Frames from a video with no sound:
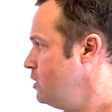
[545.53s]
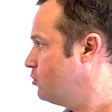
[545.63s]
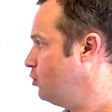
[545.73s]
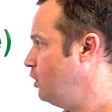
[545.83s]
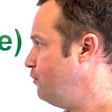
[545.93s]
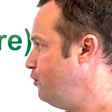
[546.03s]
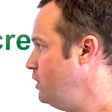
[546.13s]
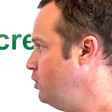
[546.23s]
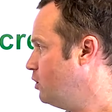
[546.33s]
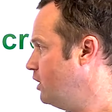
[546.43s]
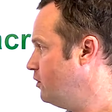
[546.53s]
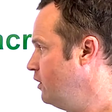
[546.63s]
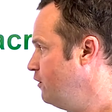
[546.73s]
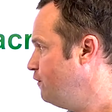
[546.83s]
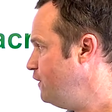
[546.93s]
So if we look at
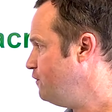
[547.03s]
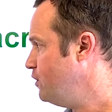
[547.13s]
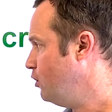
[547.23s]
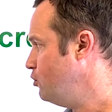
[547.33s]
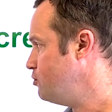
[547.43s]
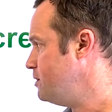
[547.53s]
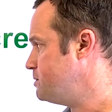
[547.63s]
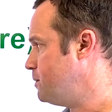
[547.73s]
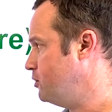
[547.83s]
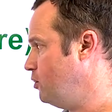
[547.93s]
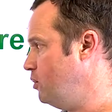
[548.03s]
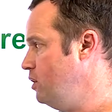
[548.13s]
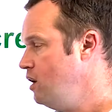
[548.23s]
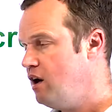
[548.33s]
50 to 100 mils per tonne,